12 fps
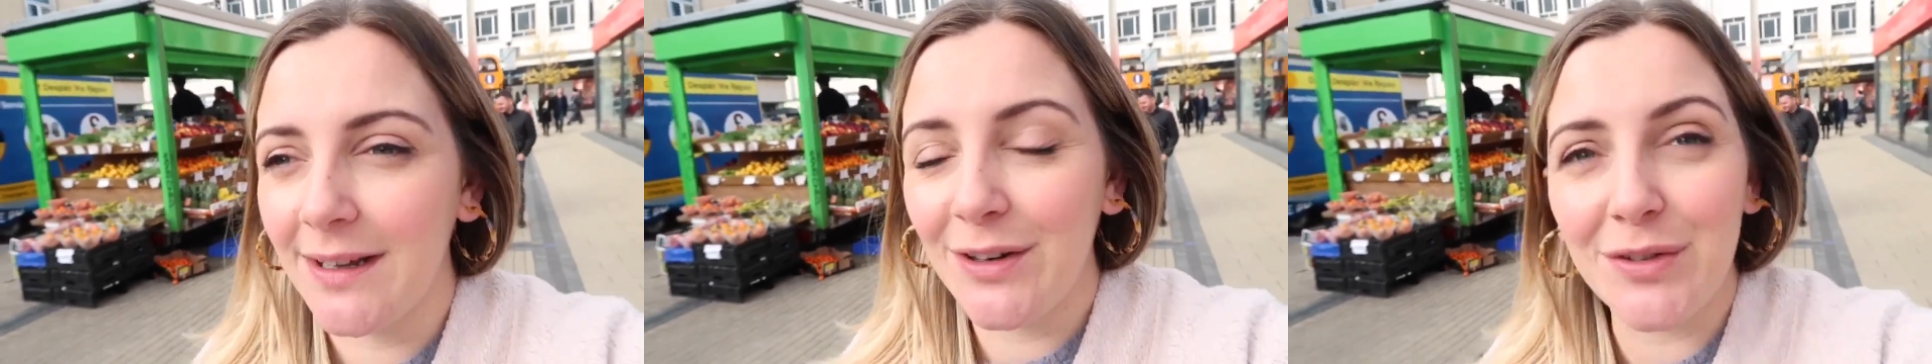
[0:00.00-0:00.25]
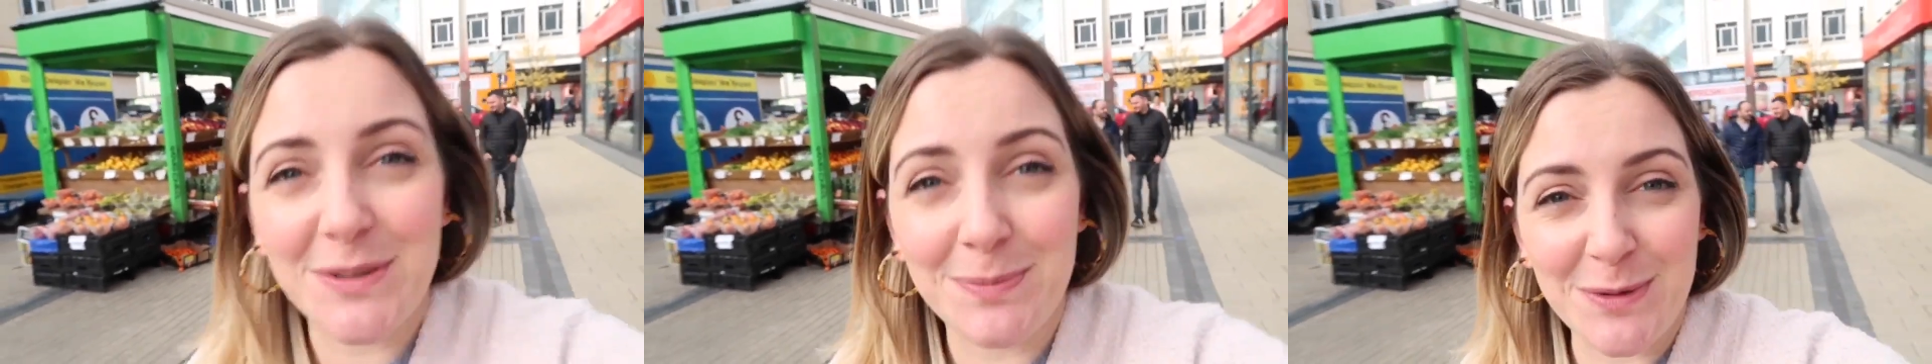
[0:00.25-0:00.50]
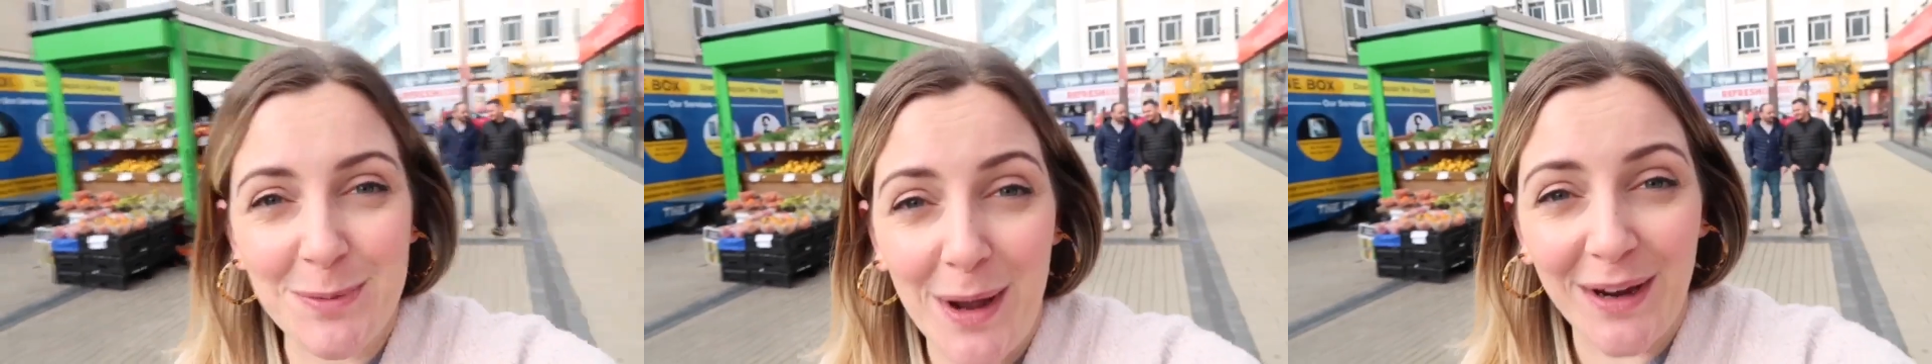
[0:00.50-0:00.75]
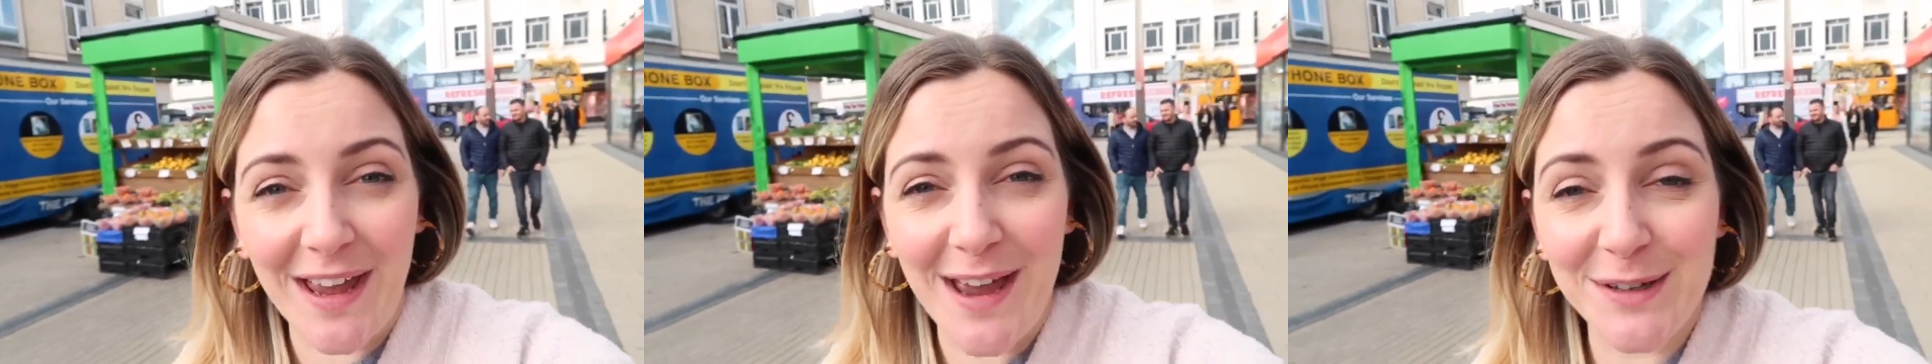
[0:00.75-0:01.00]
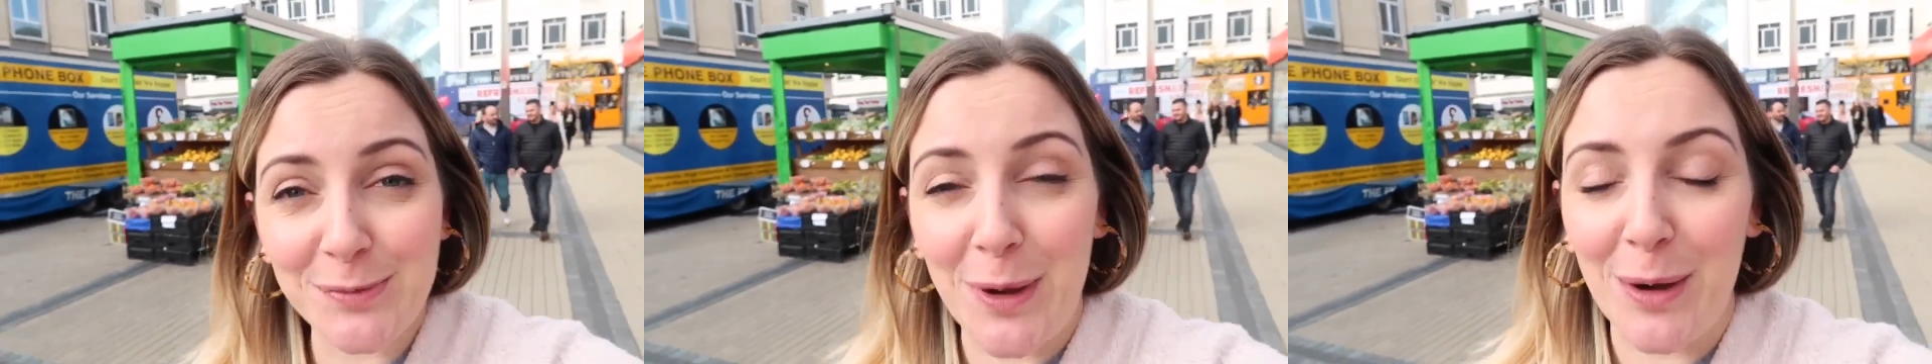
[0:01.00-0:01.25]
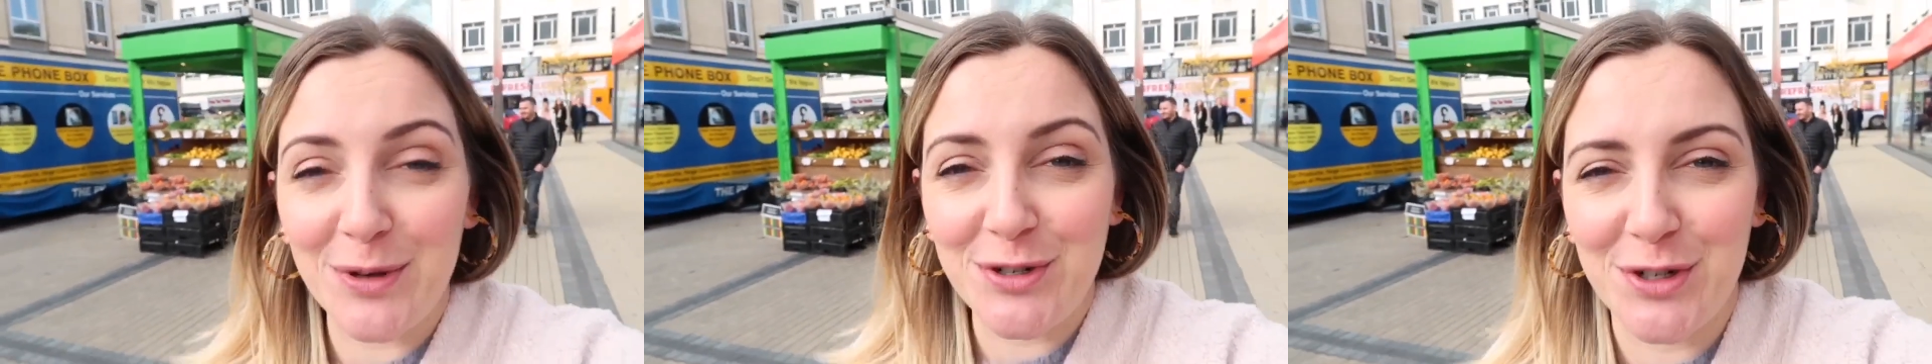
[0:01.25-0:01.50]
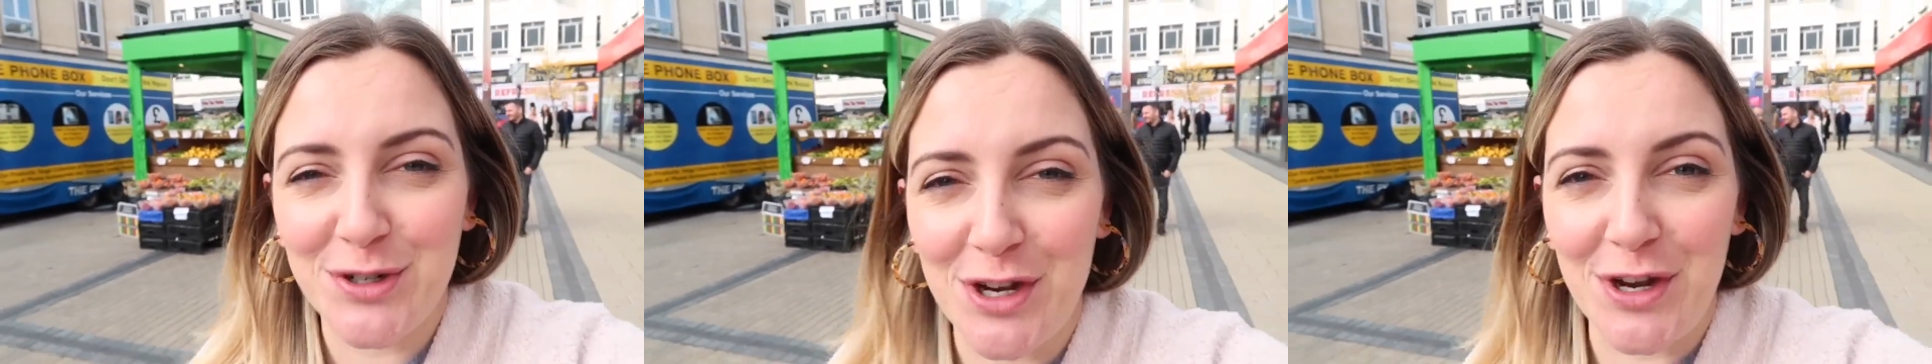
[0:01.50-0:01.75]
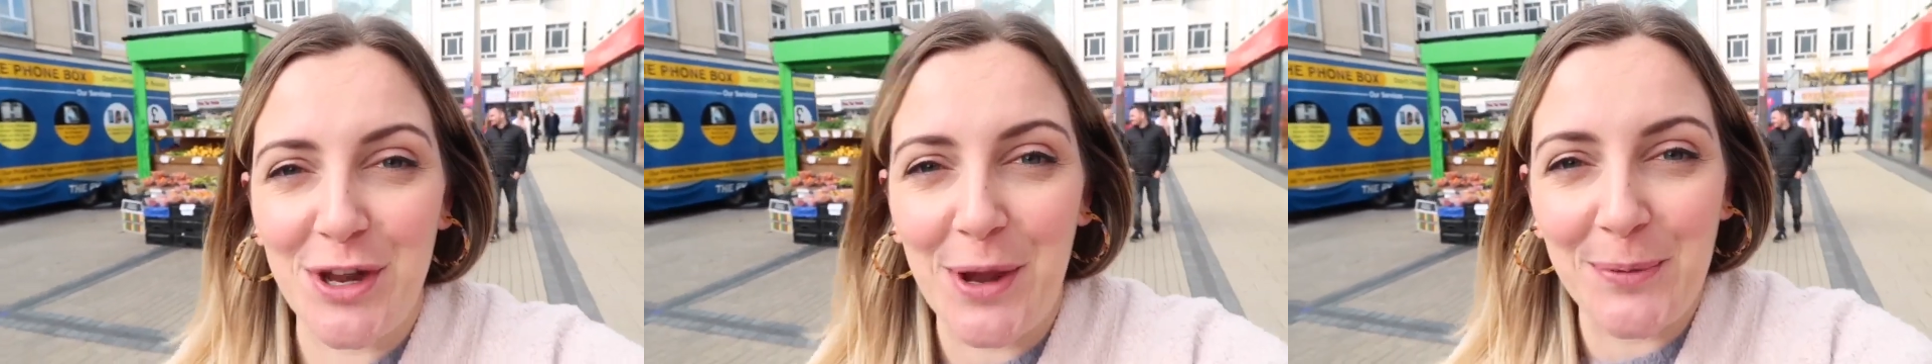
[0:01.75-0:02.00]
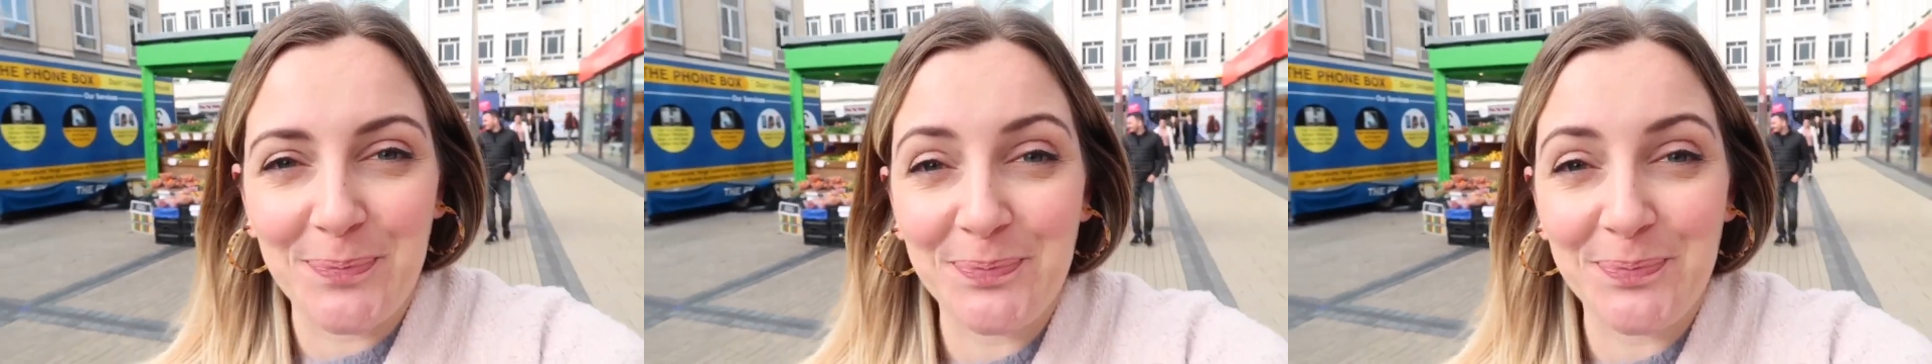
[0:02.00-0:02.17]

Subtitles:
Christmas market as well, which I'll show you.